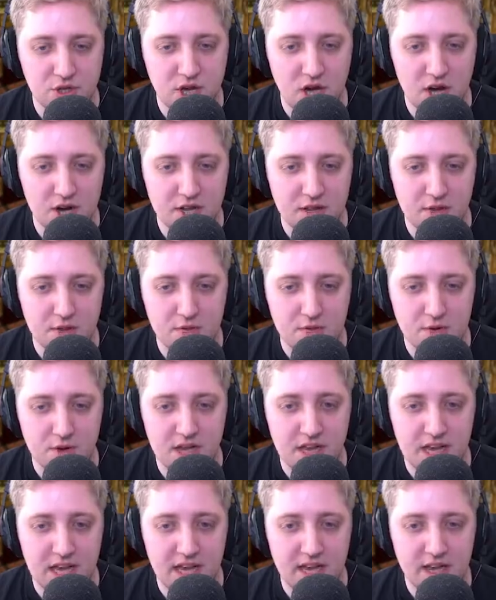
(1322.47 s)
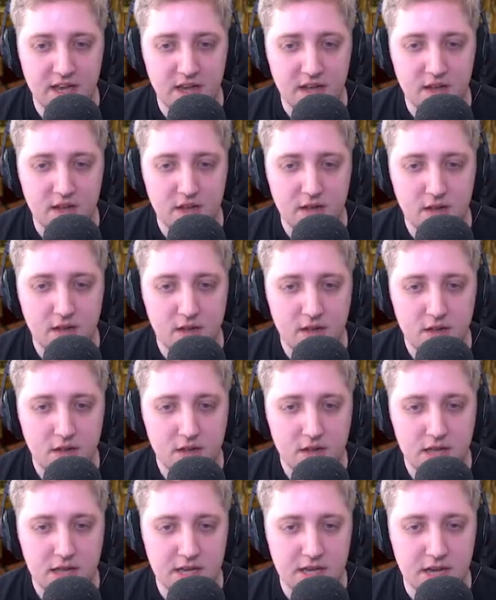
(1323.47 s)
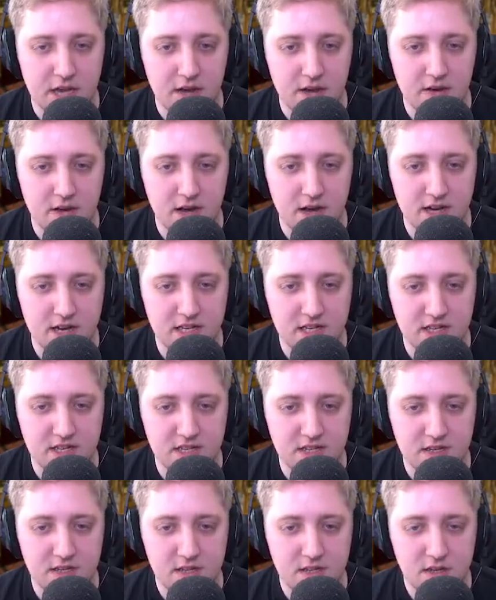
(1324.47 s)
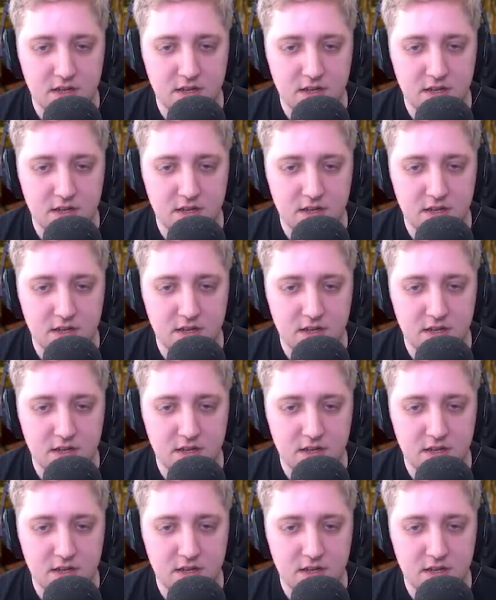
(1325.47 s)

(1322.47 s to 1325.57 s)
the guardian through here. There you go. Nice.